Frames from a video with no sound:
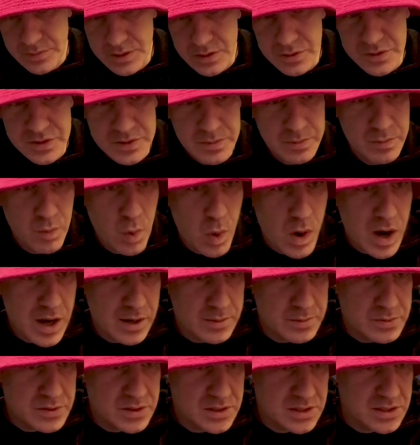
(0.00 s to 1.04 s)
Some
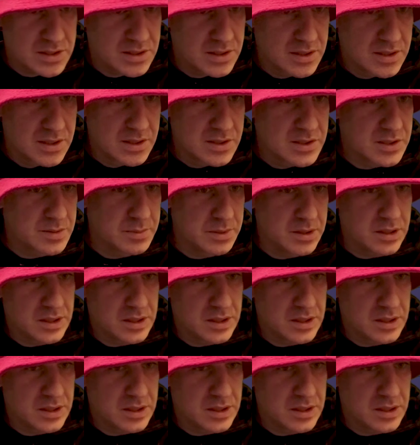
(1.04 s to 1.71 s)
wubs, some